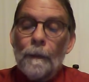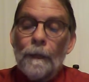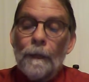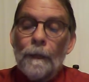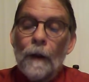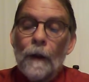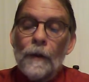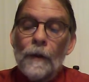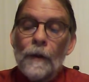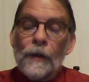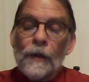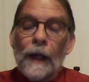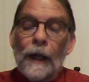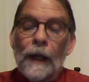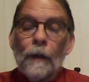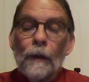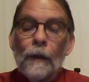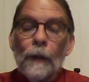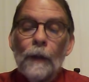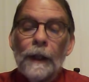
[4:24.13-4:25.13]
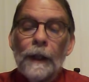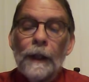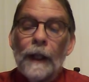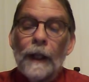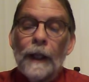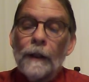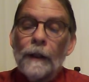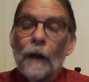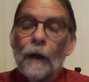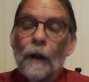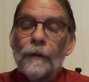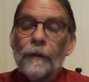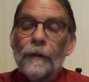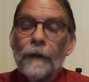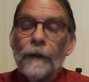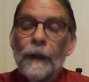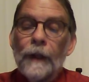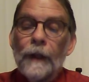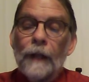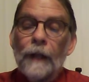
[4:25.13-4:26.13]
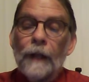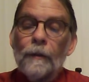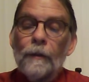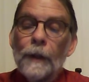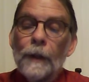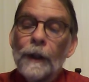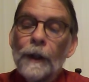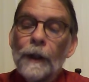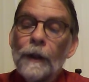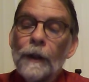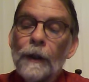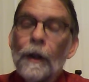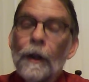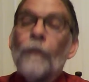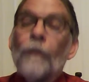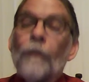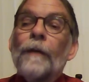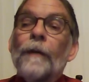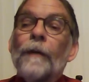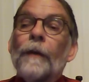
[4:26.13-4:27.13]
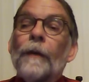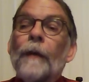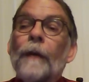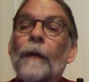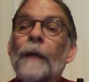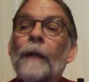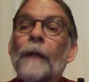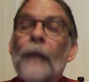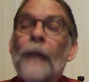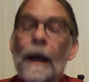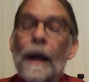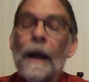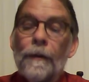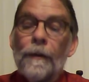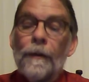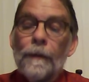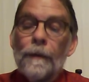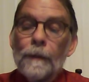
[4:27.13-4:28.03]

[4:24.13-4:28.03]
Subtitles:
The second week, I tossed the textbook and taught 5th grade math.